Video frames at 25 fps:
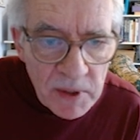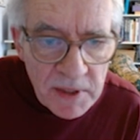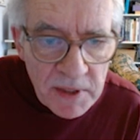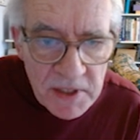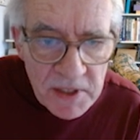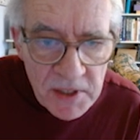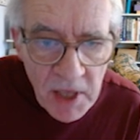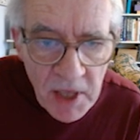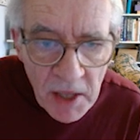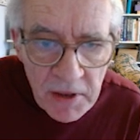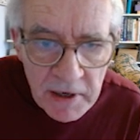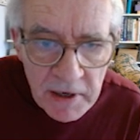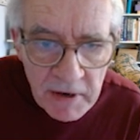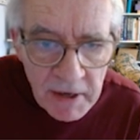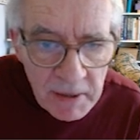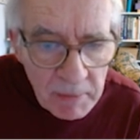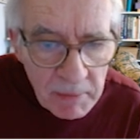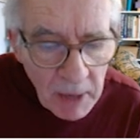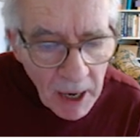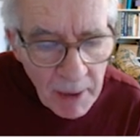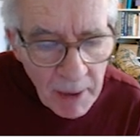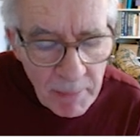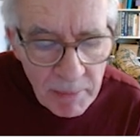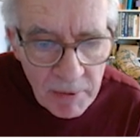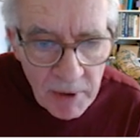this other
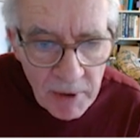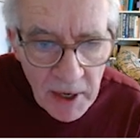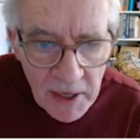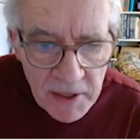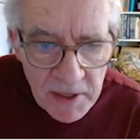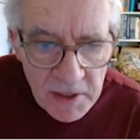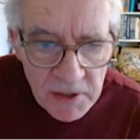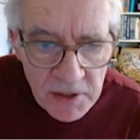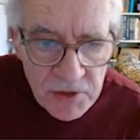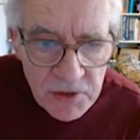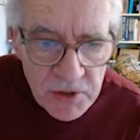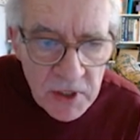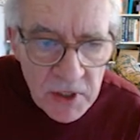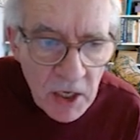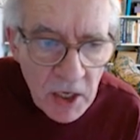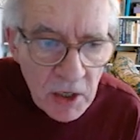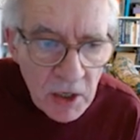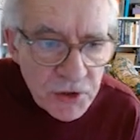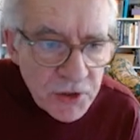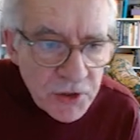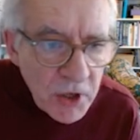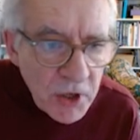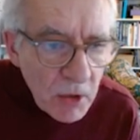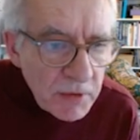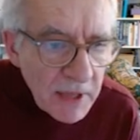apparatus
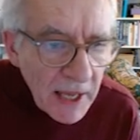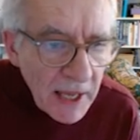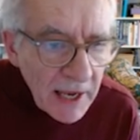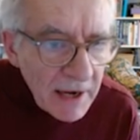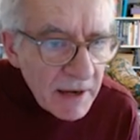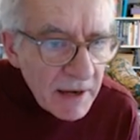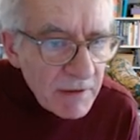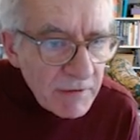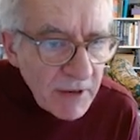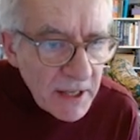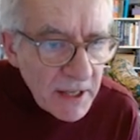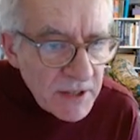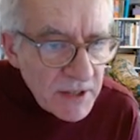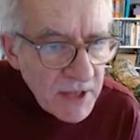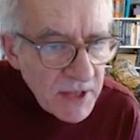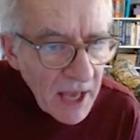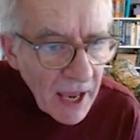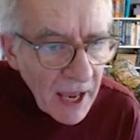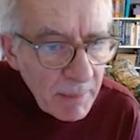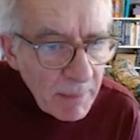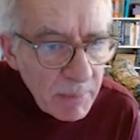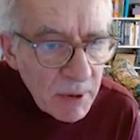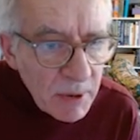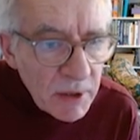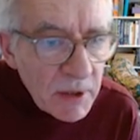so that events
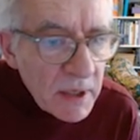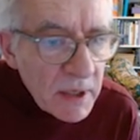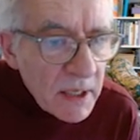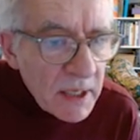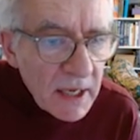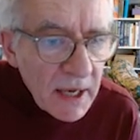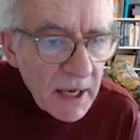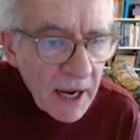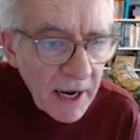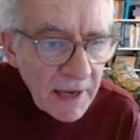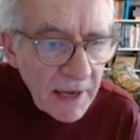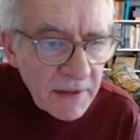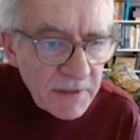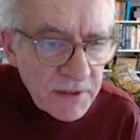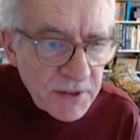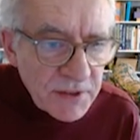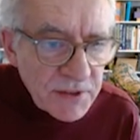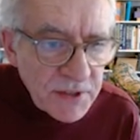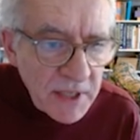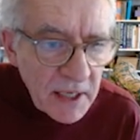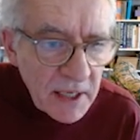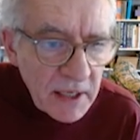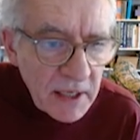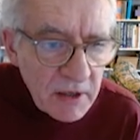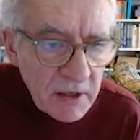happen at the
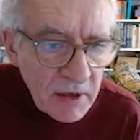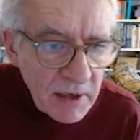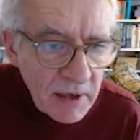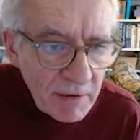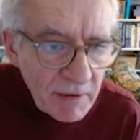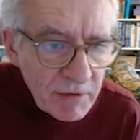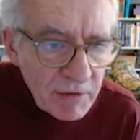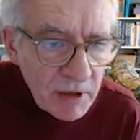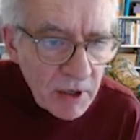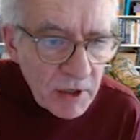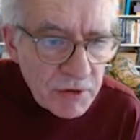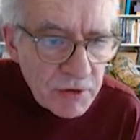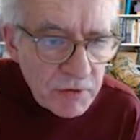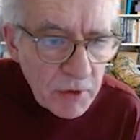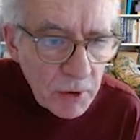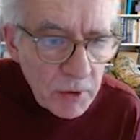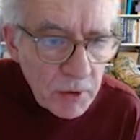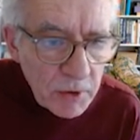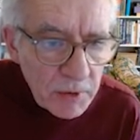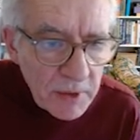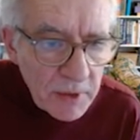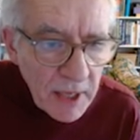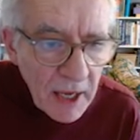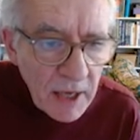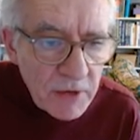silicon avalanche
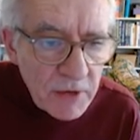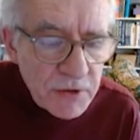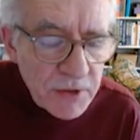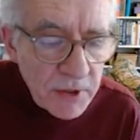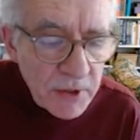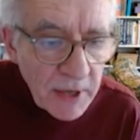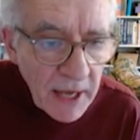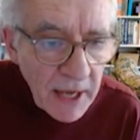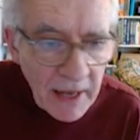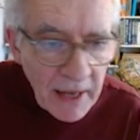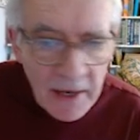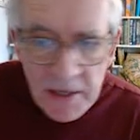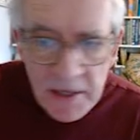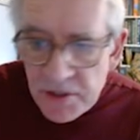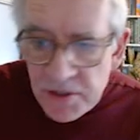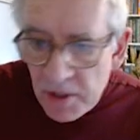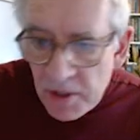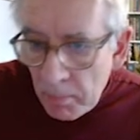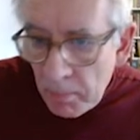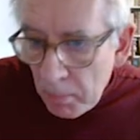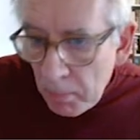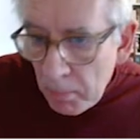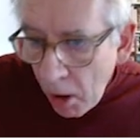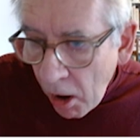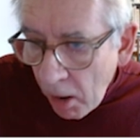photodiodes that Alice
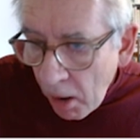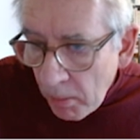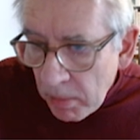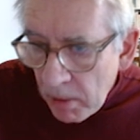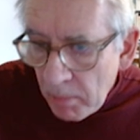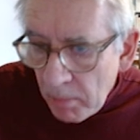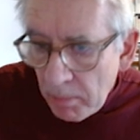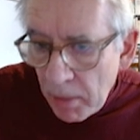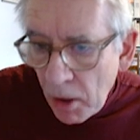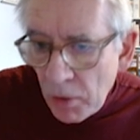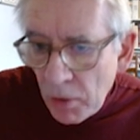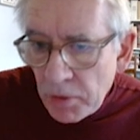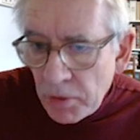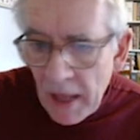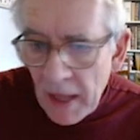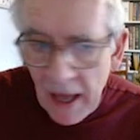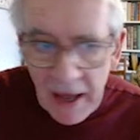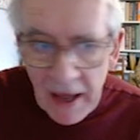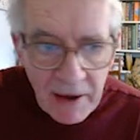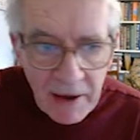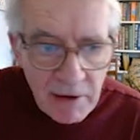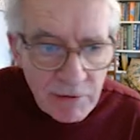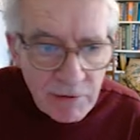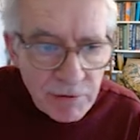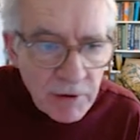and Bob both
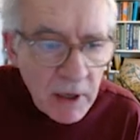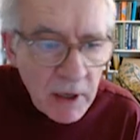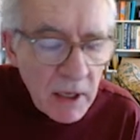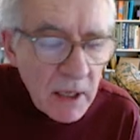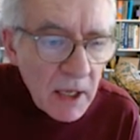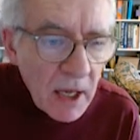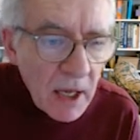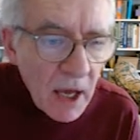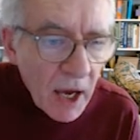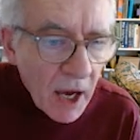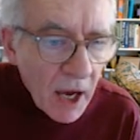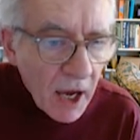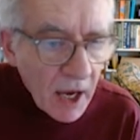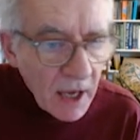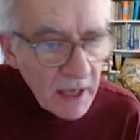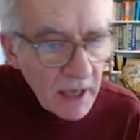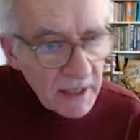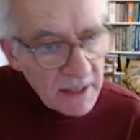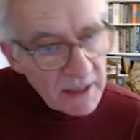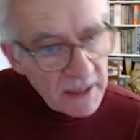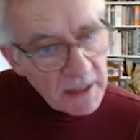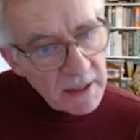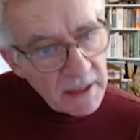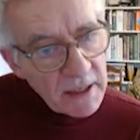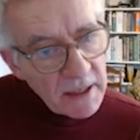have
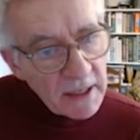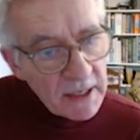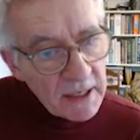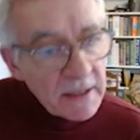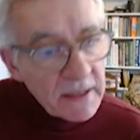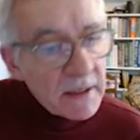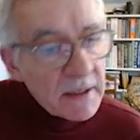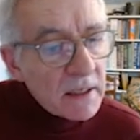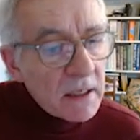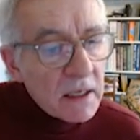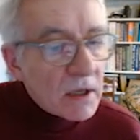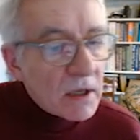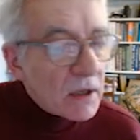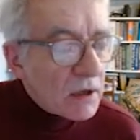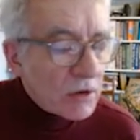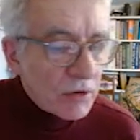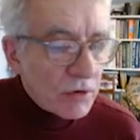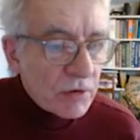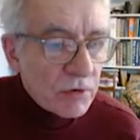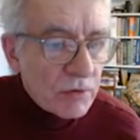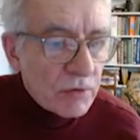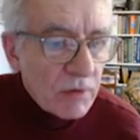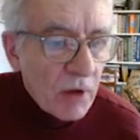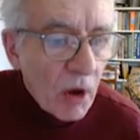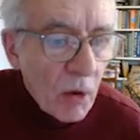in
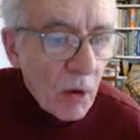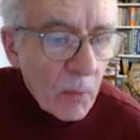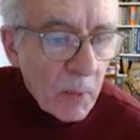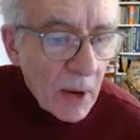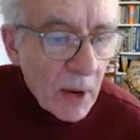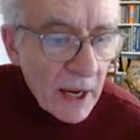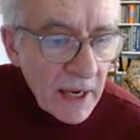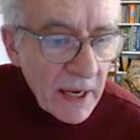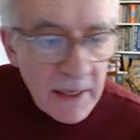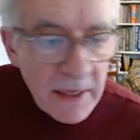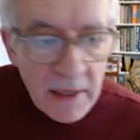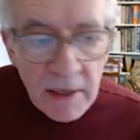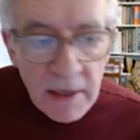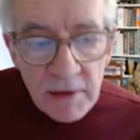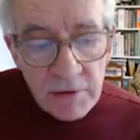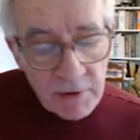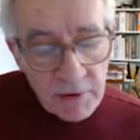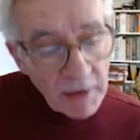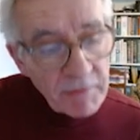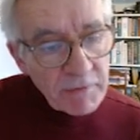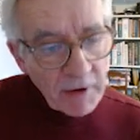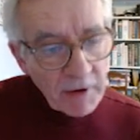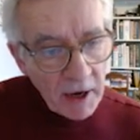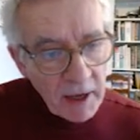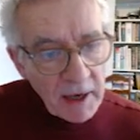a way
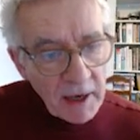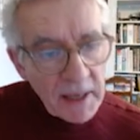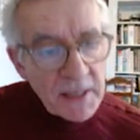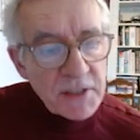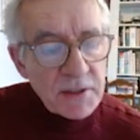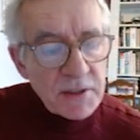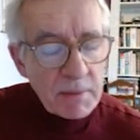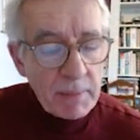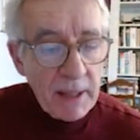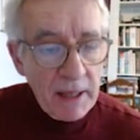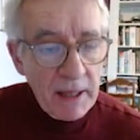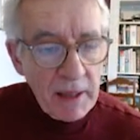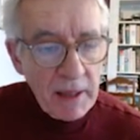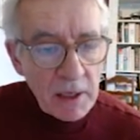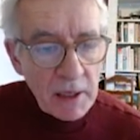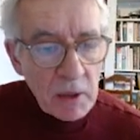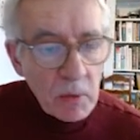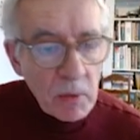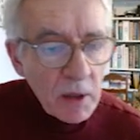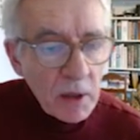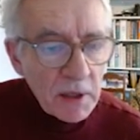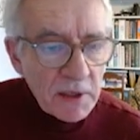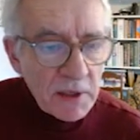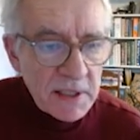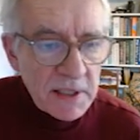that violates the Bell
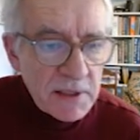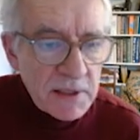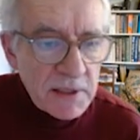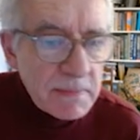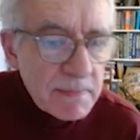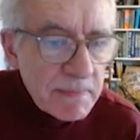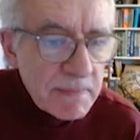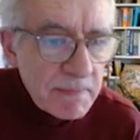inequalities.